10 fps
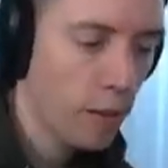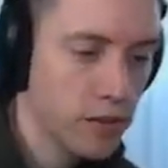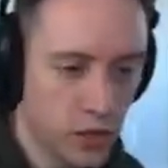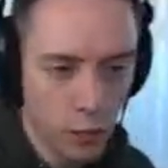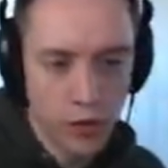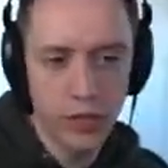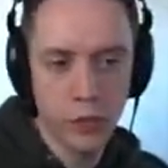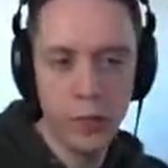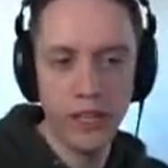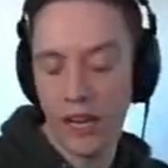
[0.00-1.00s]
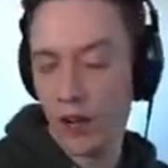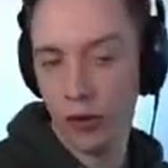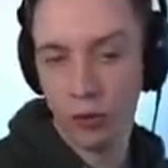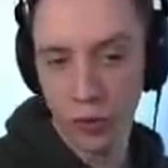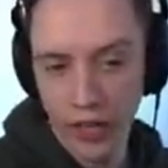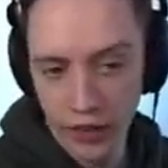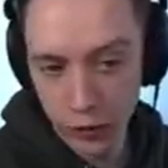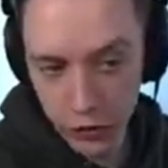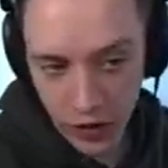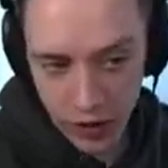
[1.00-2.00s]
Someone just beat Elden Ring
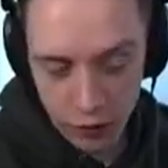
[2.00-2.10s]
using their